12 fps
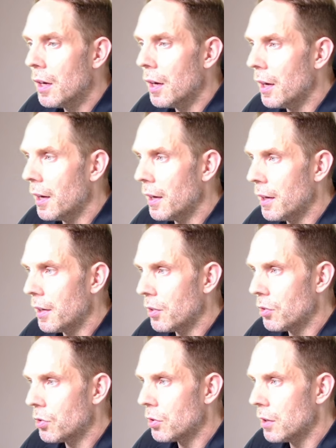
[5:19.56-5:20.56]

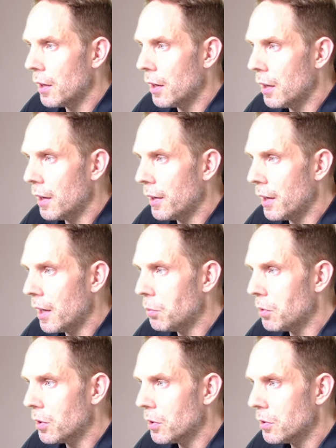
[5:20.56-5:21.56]
and
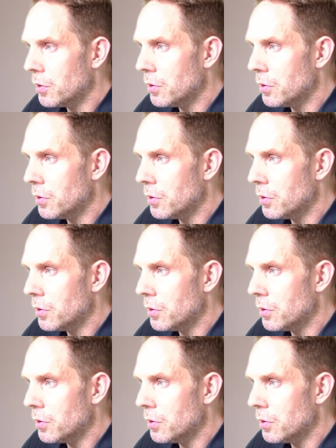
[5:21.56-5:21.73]
enable